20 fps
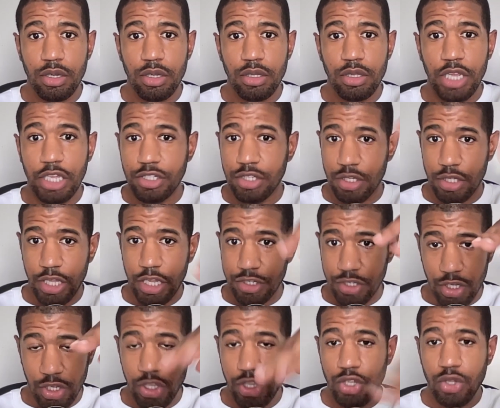That's a
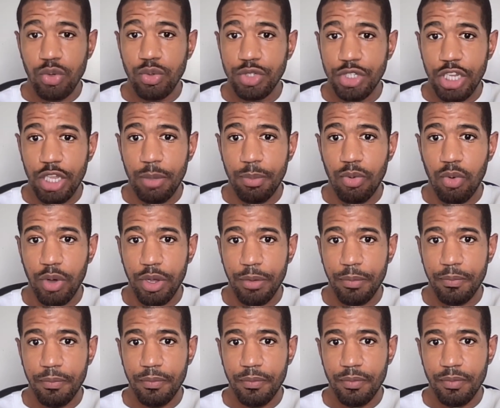huge key point.
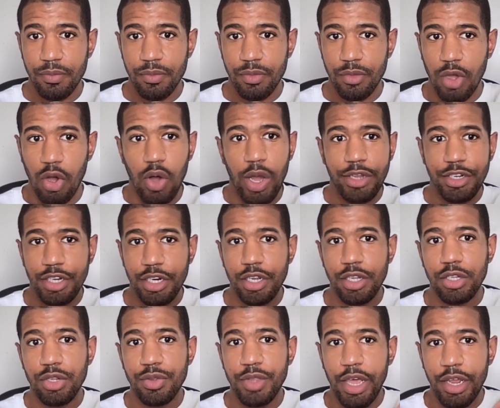Oh, I did
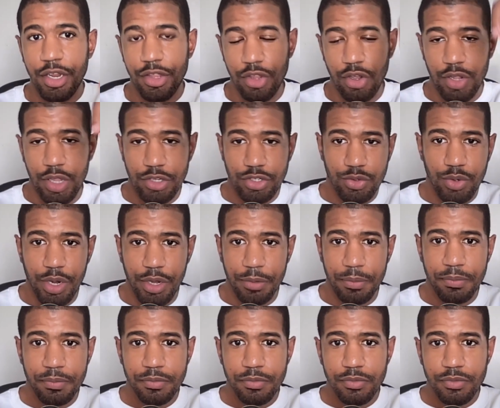include that in there. That's great.
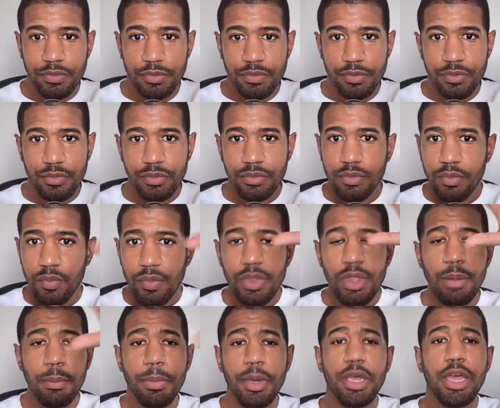
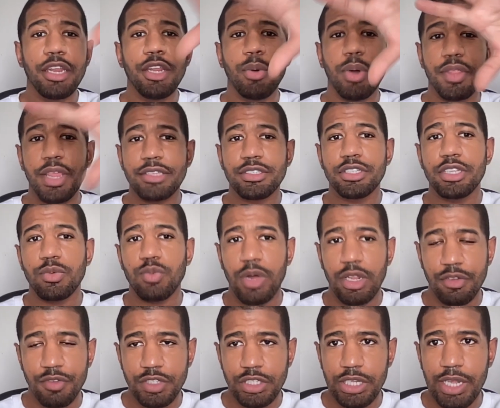But anyway, that's the
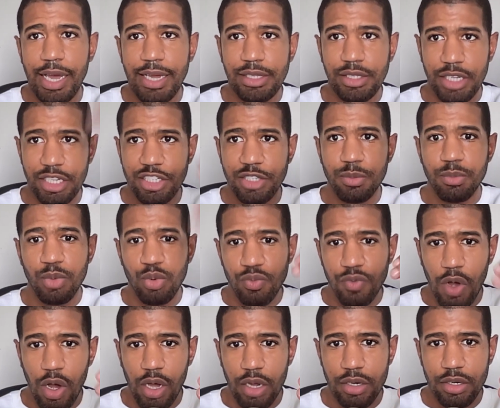relevance line. Let's move
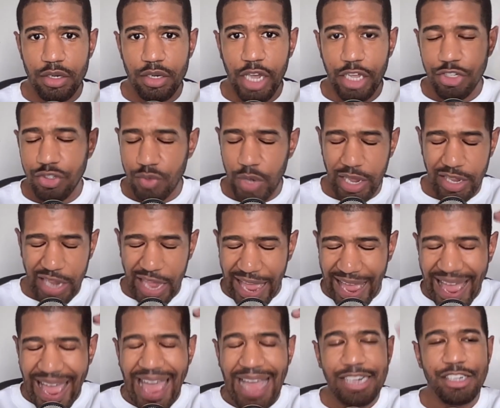on. I
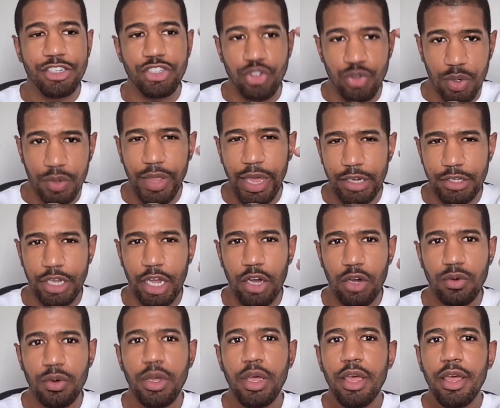had to drill that
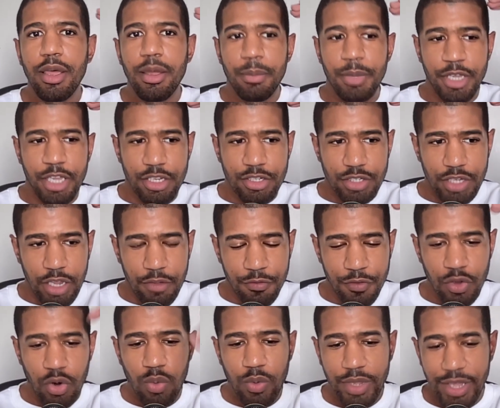down, because if you
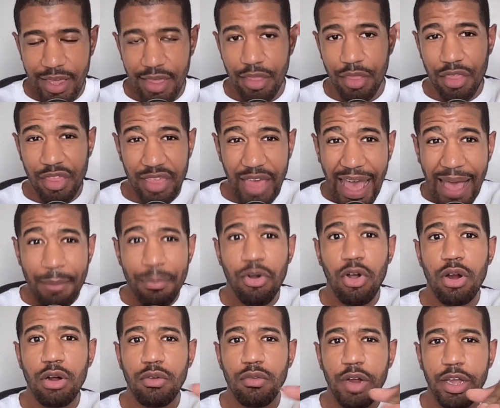don't get that
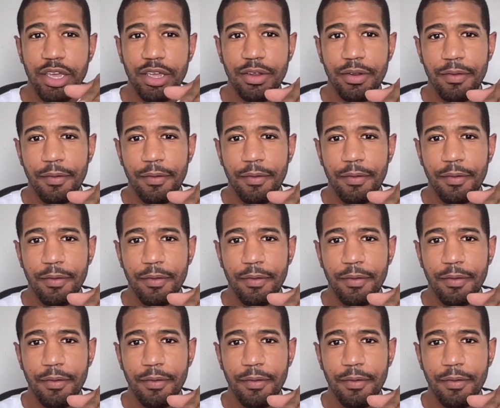part right,